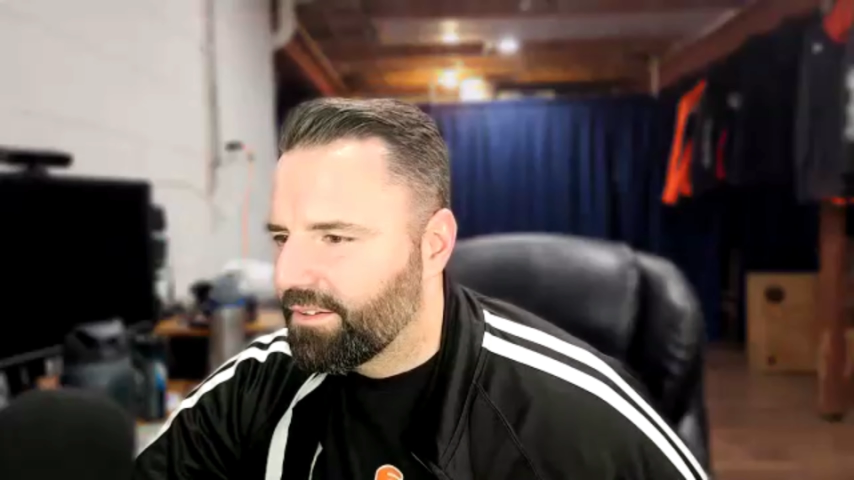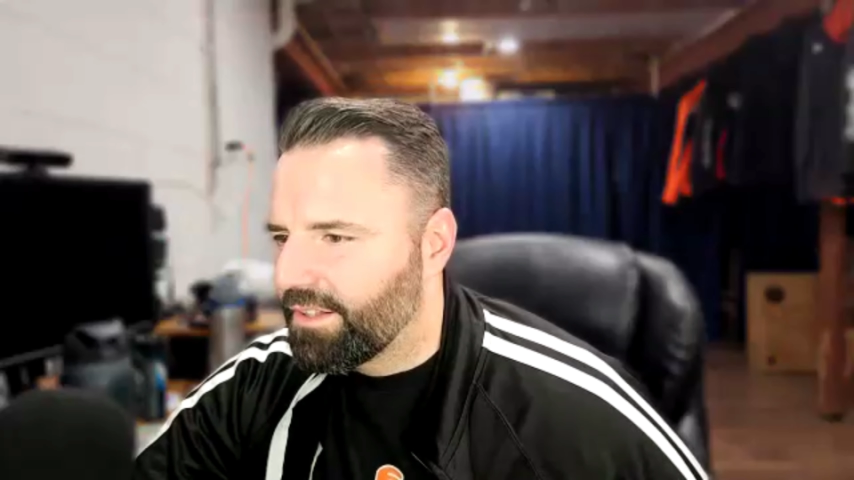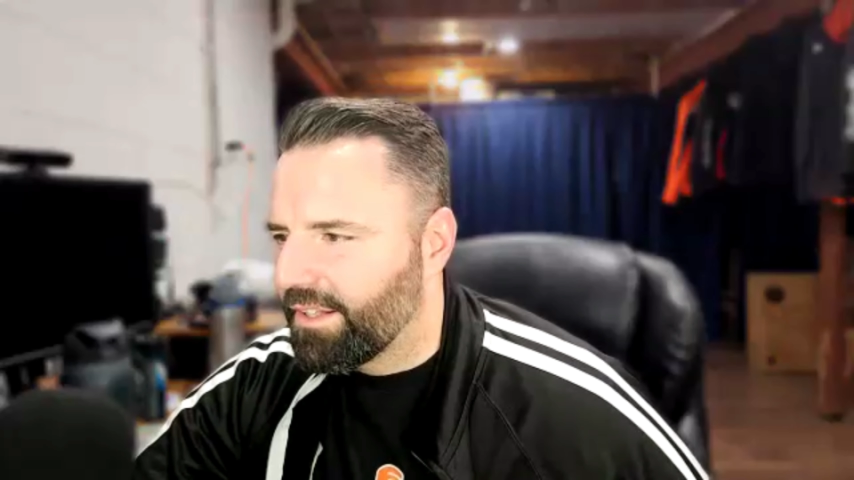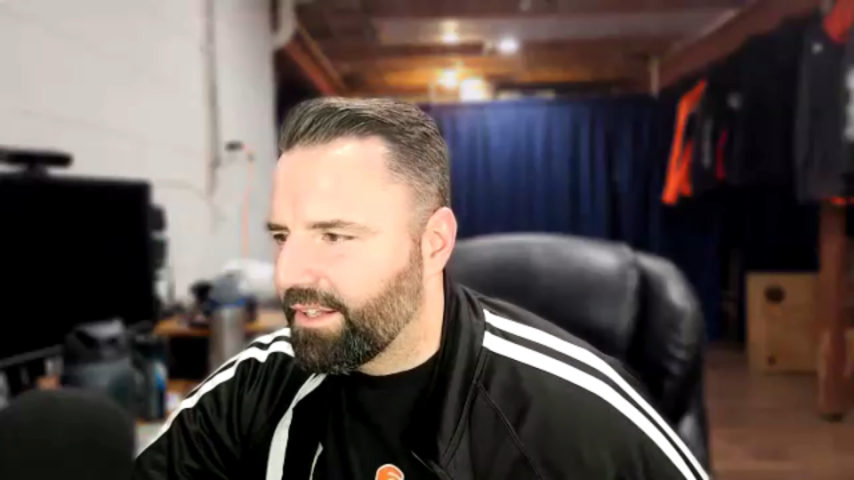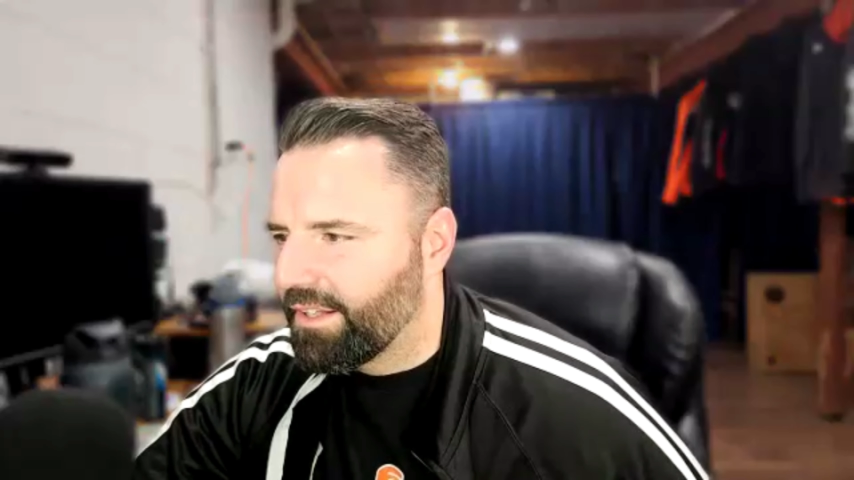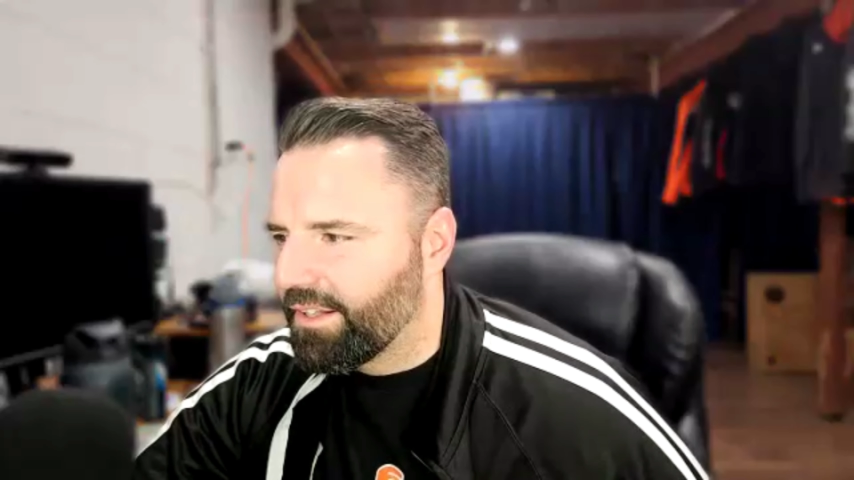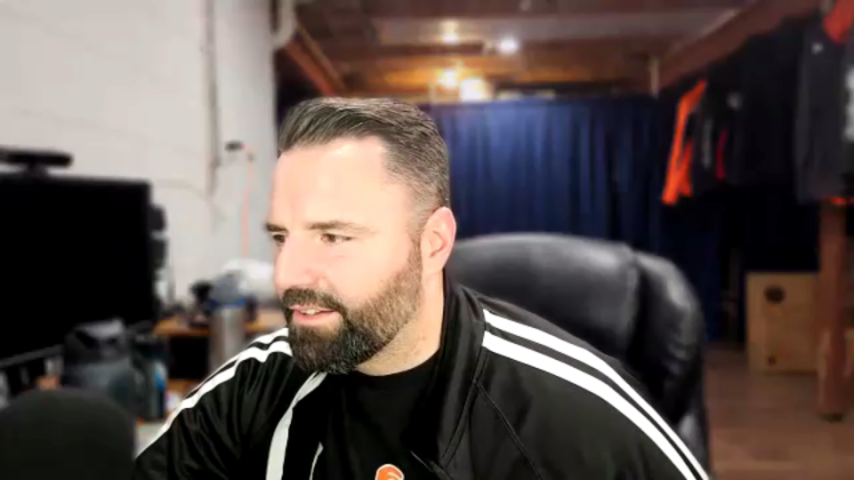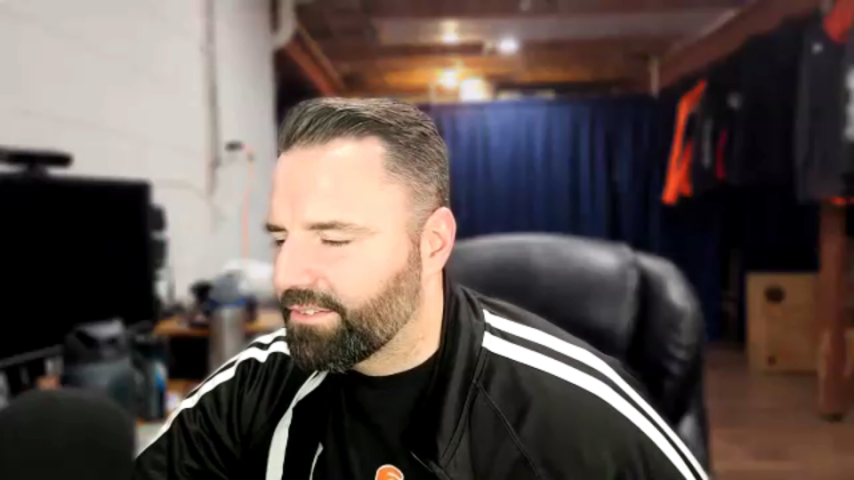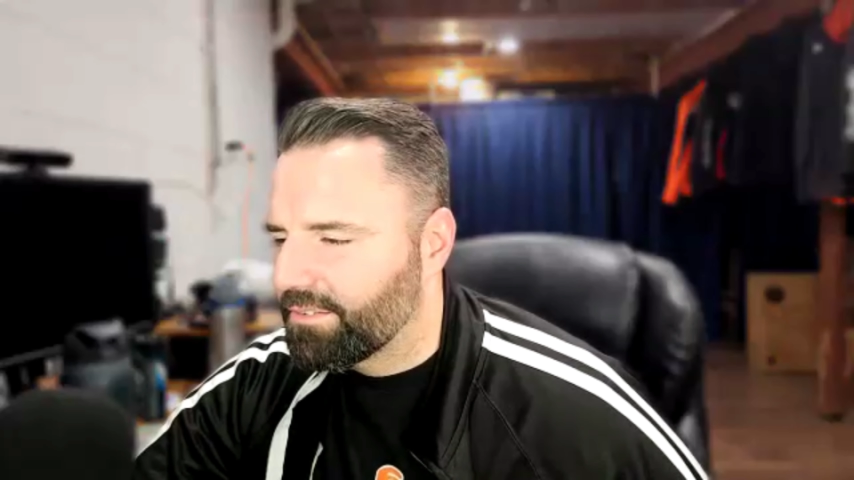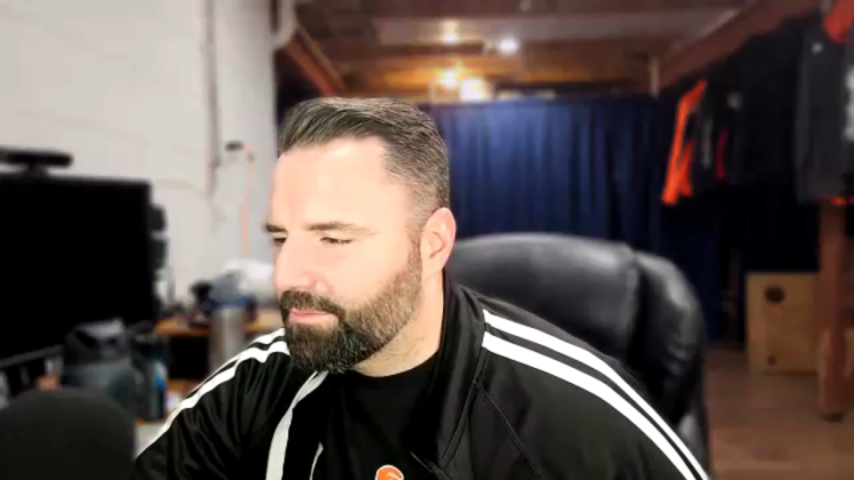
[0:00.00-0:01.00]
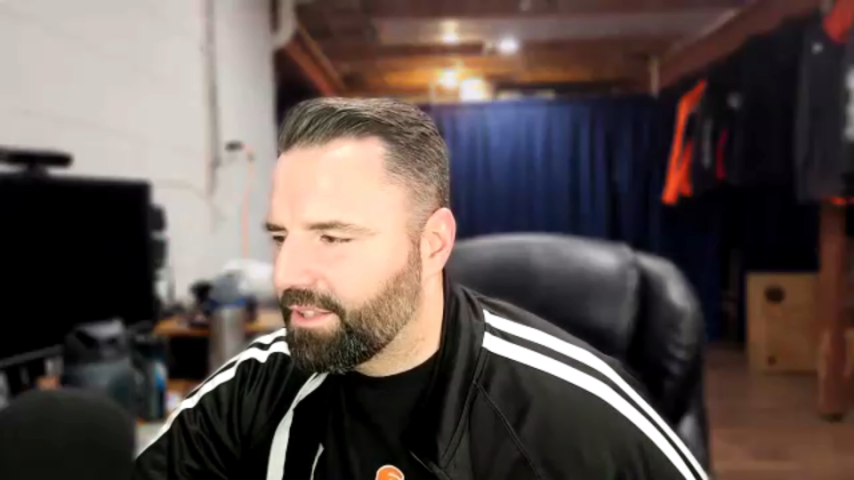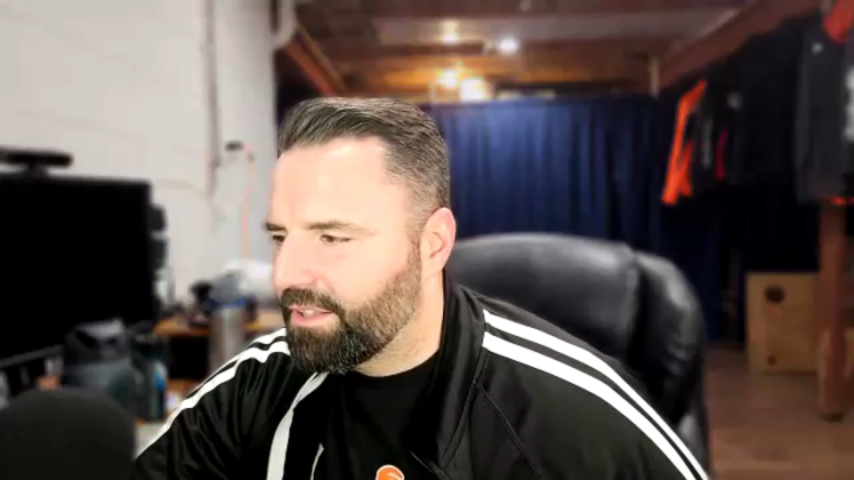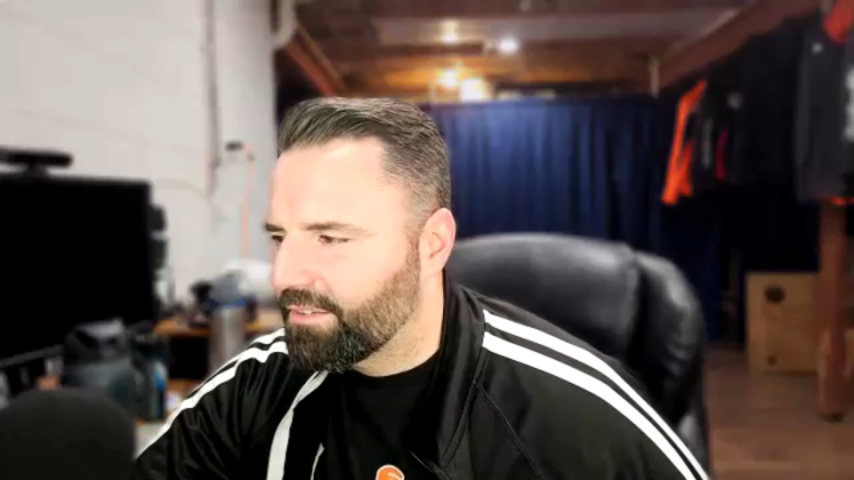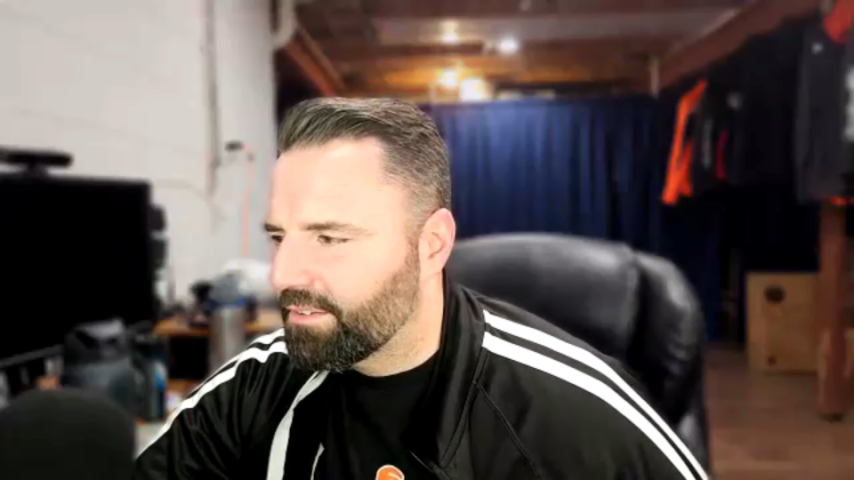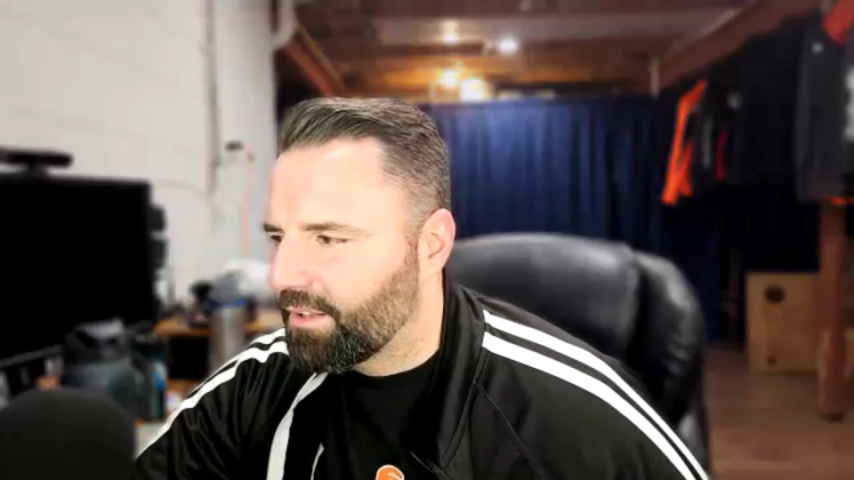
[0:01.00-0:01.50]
and man,